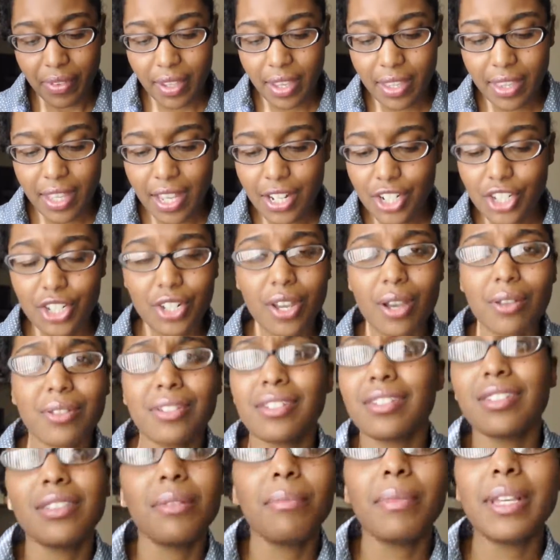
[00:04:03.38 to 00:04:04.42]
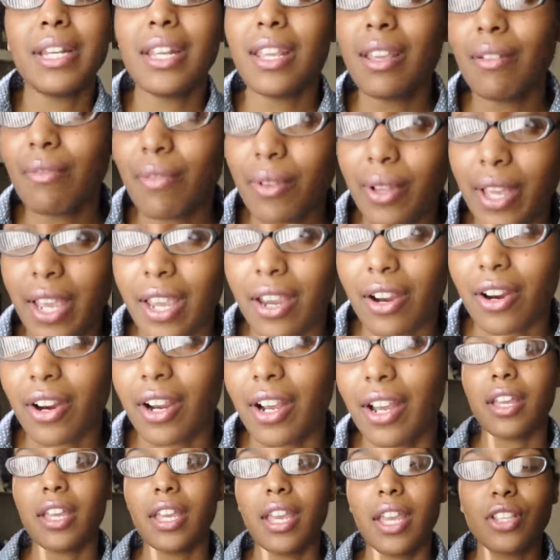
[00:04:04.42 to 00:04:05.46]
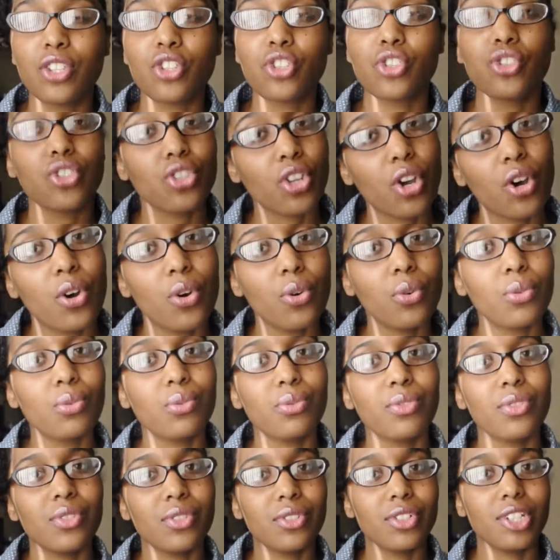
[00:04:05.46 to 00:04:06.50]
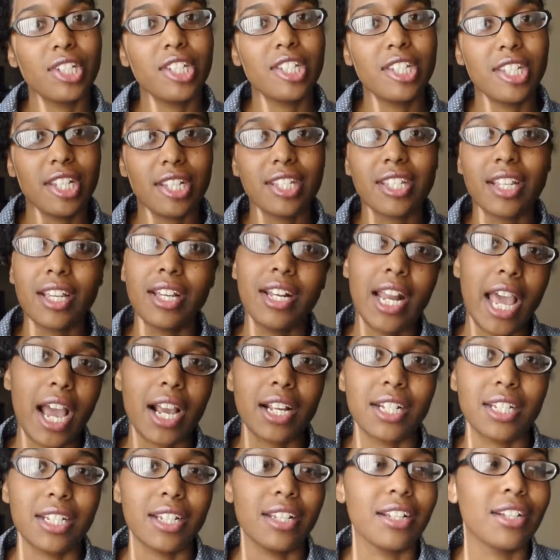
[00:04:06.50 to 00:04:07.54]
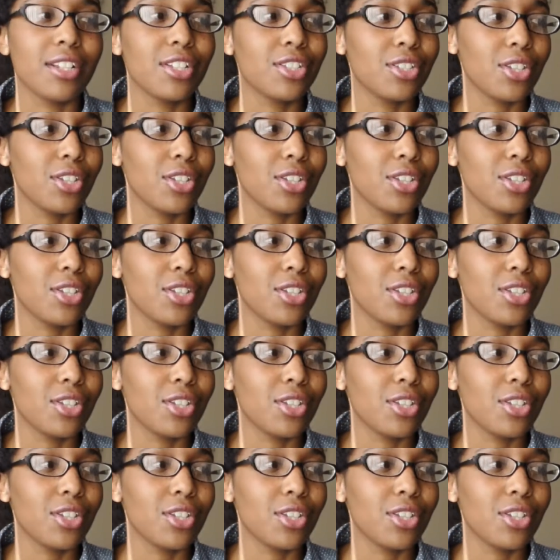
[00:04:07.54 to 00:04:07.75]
And then she goes into the medieval era. It's so disconnected.